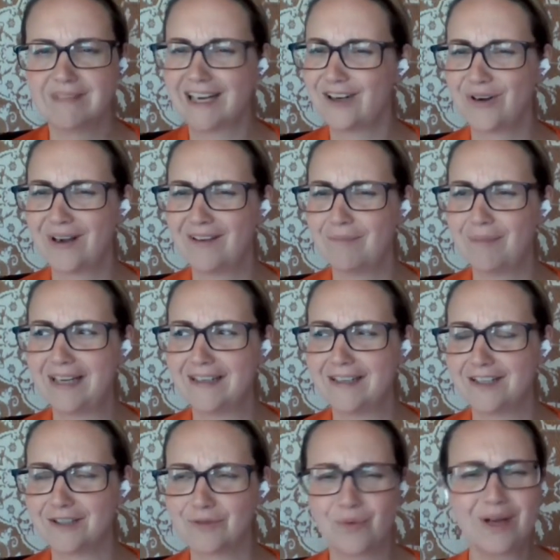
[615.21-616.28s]
I don't have bacon
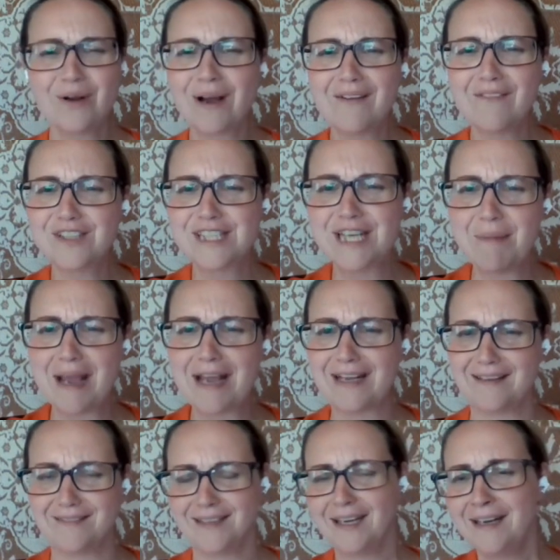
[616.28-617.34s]
here. Why do I ever say
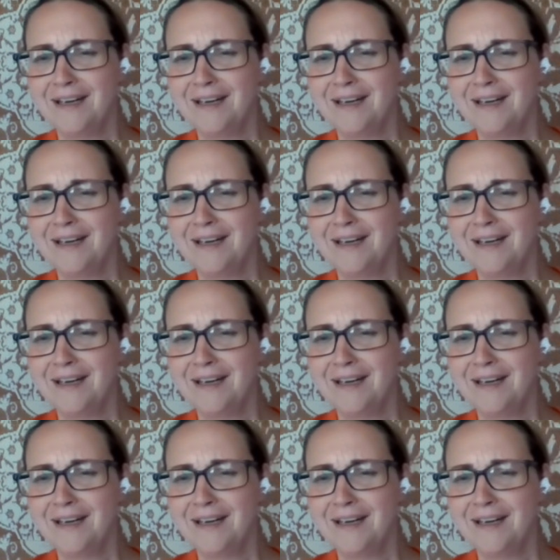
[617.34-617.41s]
bacon?